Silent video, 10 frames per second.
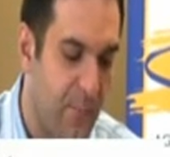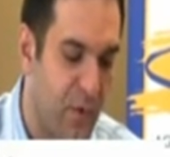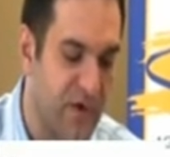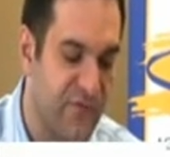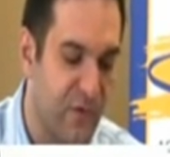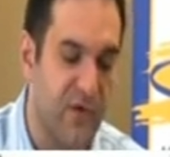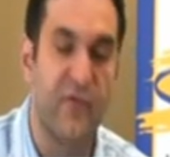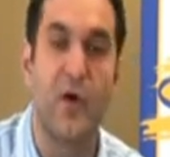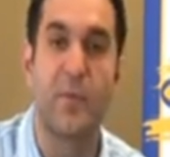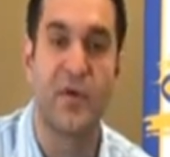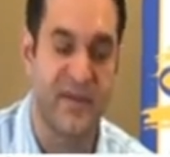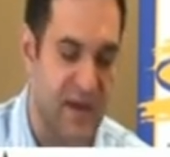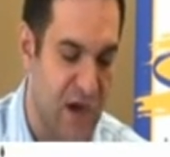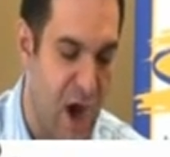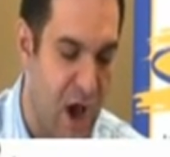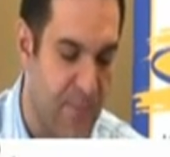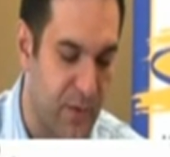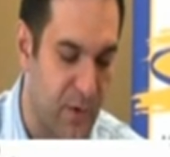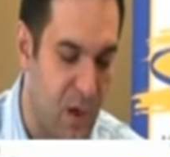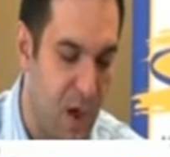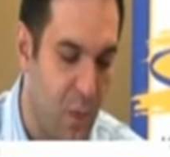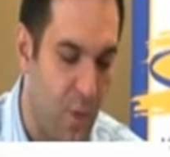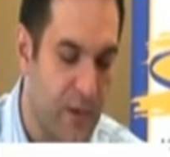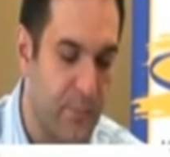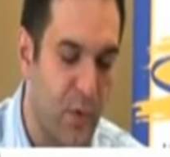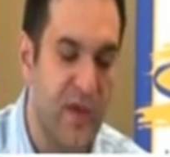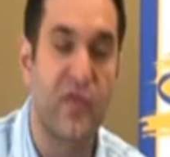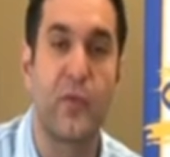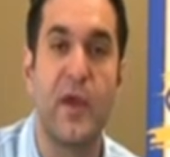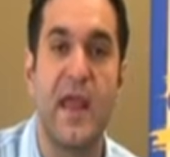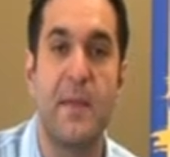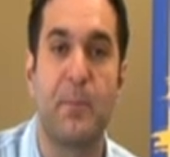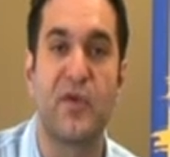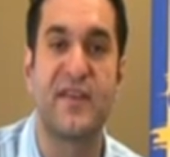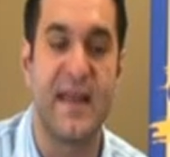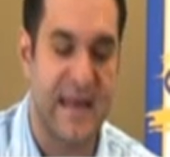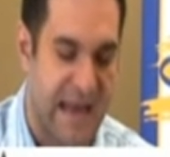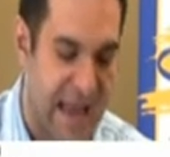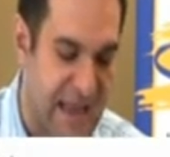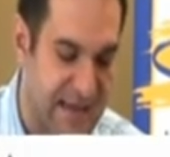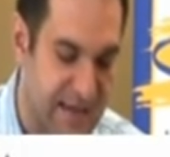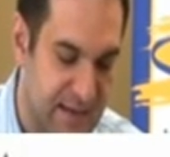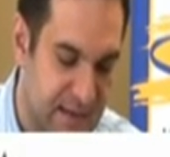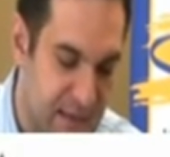0.44% copper, 1.38% lead,